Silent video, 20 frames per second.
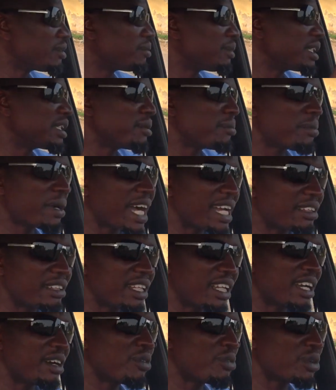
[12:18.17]
But the pad
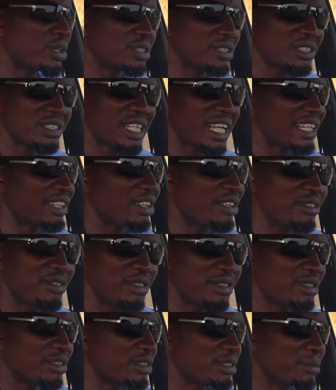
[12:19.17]
there was, I don't
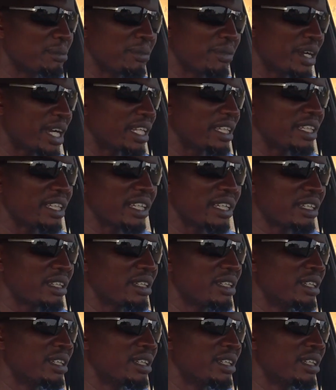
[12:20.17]
even know the brand there.